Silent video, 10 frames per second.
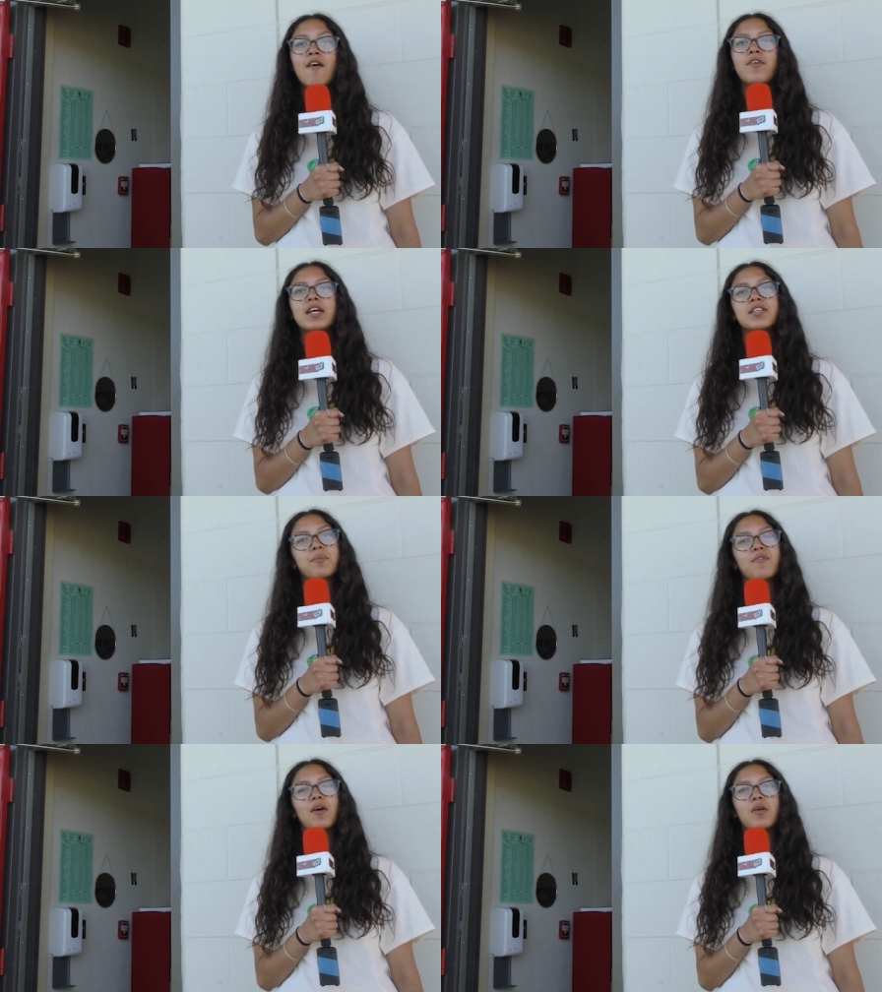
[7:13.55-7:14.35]
Flyers can
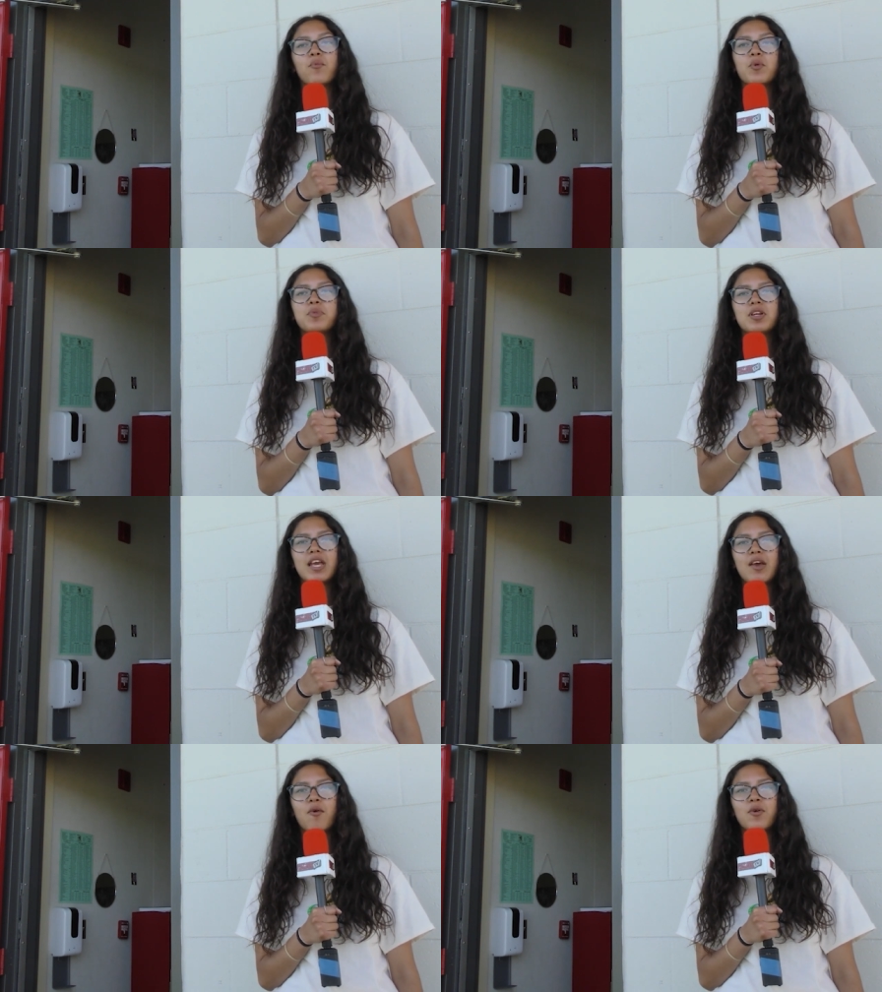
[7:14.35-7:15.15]
be found in room
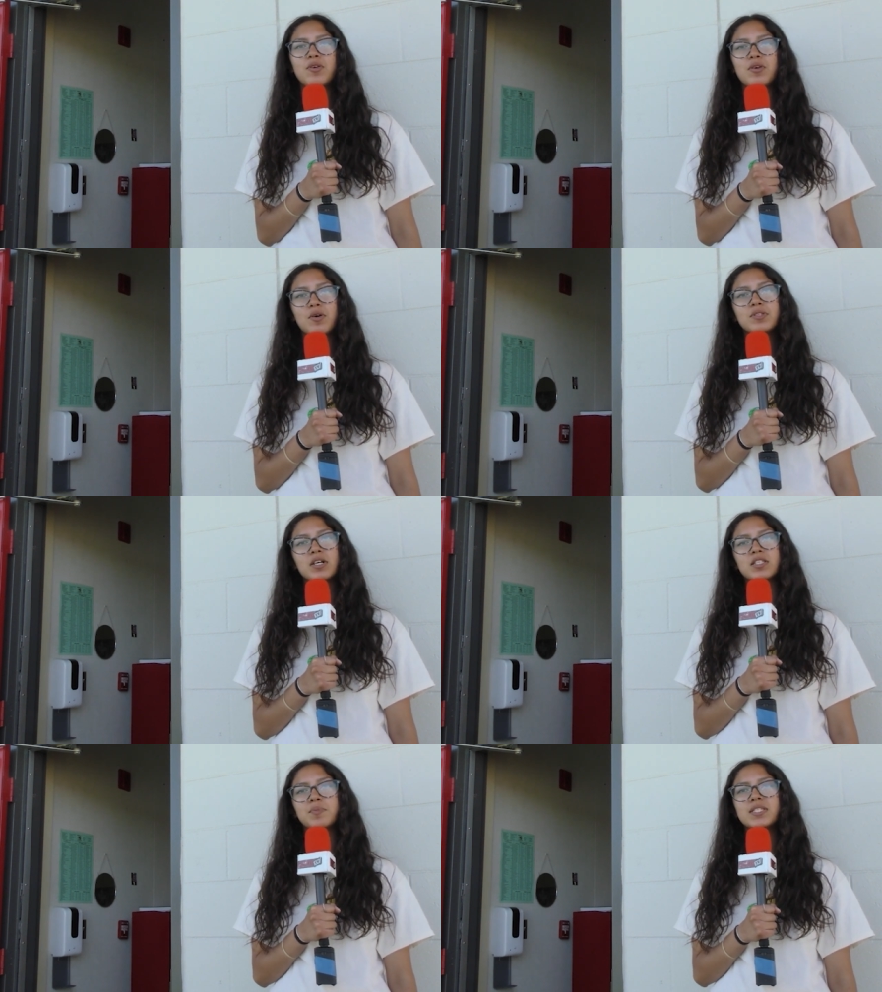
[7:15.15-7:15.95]
38, or you can go
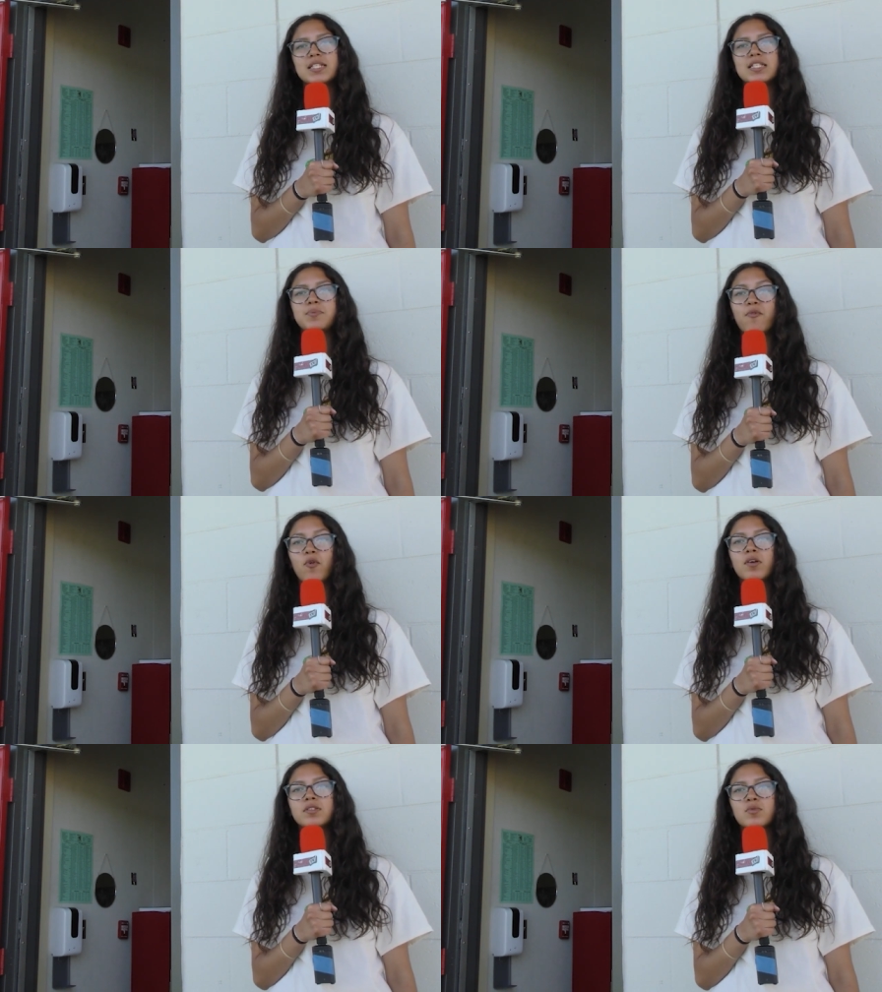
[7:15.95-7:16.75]
talk to Miss Deeds
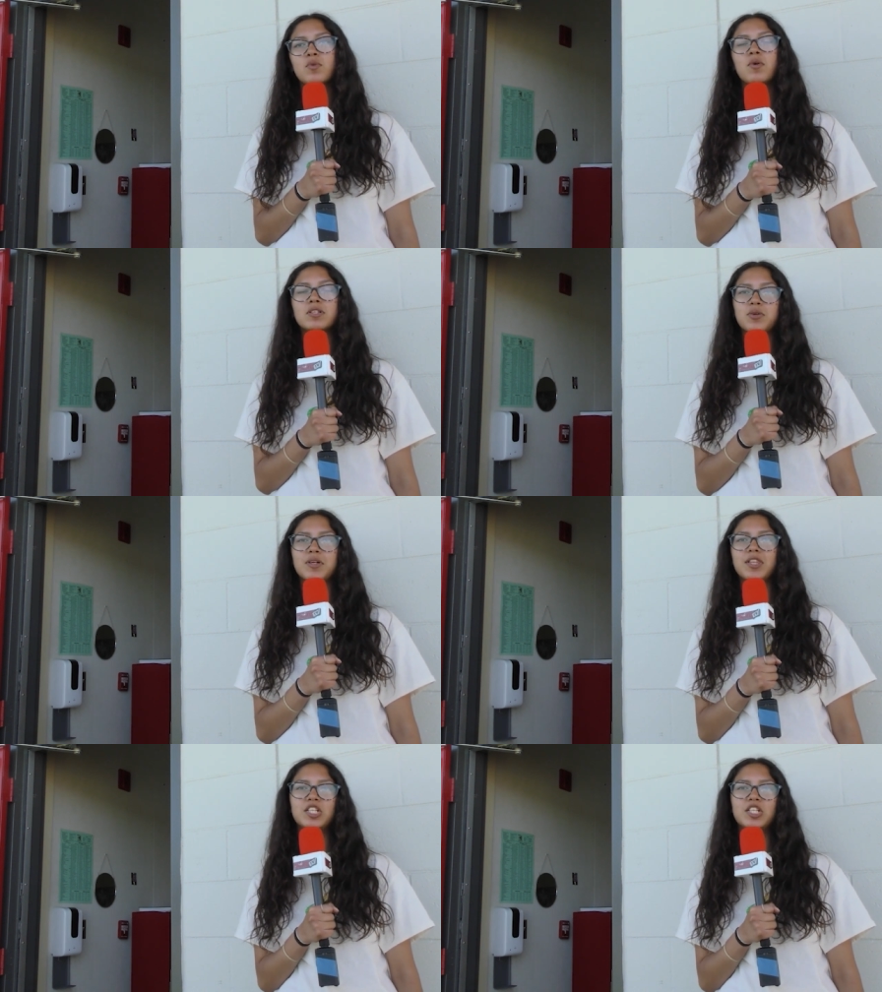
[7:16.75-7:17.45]
before school or during